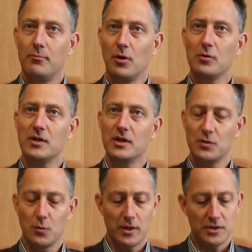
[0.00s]

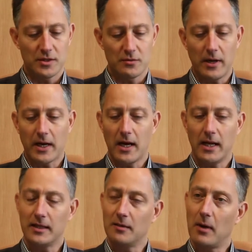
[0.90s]
process which is
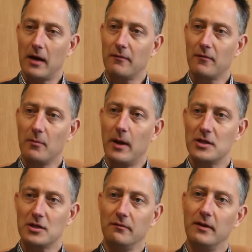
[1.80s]
regulated by the
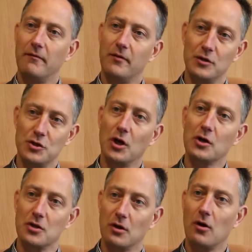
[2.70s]
formation of different
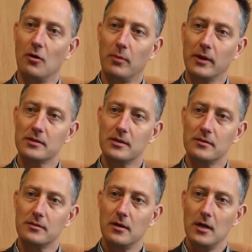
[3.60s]
junction
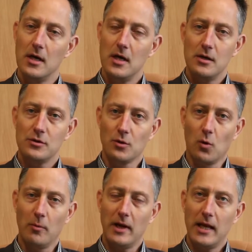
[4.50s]
complexes. So
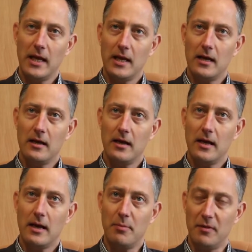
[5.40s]
normally uh,
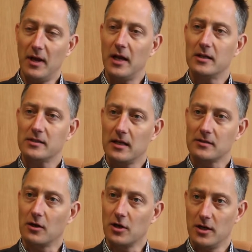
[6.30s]
epithelial
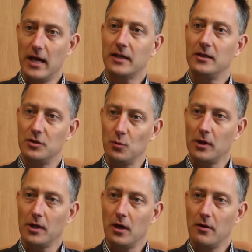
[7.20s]
cells are connected to
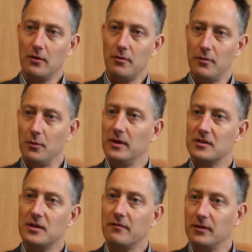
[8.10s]
one another through
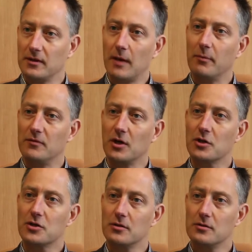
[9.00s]
these different type of
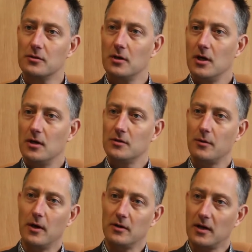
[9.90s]
junctions. So
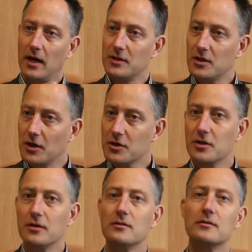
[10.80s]
there are tight
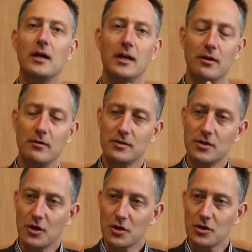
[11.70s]
junctions, adherence
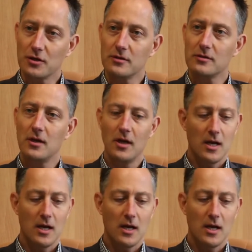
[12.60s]
junctions,